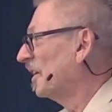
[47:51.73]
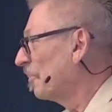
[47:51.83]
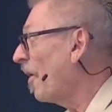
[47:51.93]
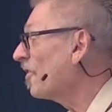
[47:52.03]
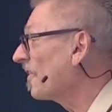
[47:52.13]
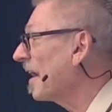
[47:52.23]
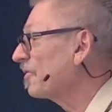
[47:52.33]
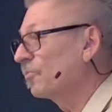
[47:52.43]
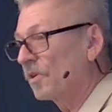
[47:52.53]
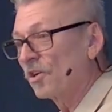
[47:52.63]
Part of that
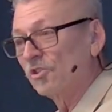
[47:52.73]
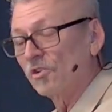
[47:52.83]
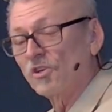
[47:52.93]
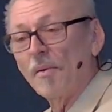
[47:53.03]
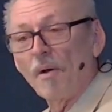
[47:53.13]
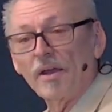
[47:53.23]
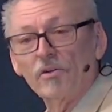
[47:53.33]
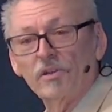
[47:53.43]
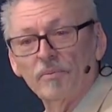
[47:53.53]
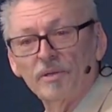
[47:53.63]
was because, you know, John
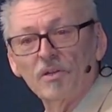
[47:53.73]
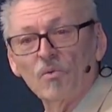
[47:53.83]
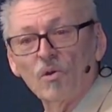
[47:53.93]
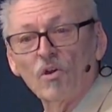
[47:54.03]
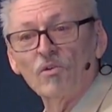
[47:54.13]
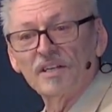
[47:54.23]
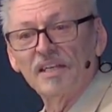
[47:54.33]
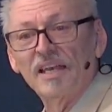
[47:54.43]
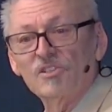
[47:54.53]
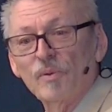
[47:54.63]
Michael had come into the world and
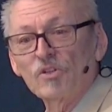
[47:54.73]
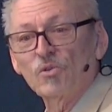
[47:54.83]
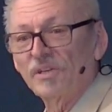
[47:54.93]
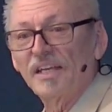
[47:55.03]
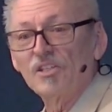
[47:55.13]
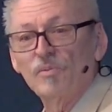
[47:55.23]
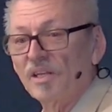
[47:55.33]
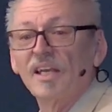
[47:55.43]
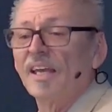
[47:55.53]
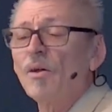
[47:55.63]
he had special needs, but
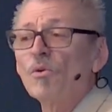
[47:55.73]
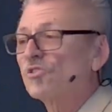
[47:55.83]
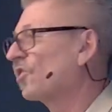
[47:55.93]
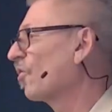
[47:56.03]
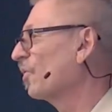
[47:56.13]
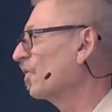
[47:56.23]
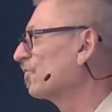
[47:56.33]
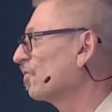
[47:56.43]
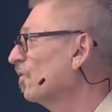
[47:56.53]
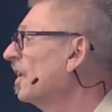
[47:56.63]
it wasn't the real
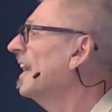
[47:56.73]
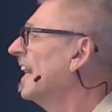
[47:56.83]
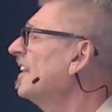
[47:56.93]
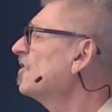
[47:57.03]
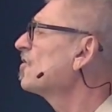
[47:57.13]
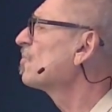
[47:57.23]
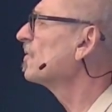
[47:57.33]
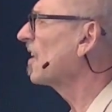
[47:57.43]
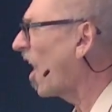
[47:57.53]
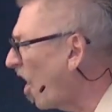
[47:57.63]
truth. It just
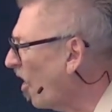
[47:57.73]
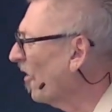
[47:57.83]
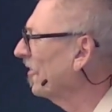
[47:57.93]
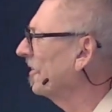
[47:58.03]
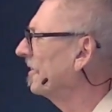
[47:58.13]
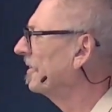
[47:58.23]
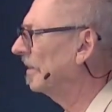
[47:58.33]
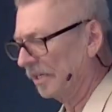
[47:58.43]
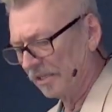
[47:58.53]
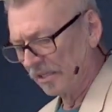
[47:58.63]
was hard.
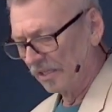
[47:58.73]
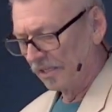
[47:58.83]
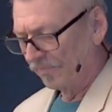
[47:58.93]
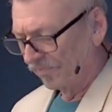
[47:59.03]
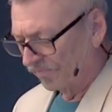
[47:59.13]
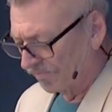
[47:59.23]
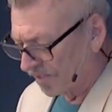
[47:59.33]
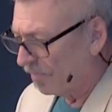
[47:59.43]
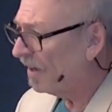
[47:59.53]
My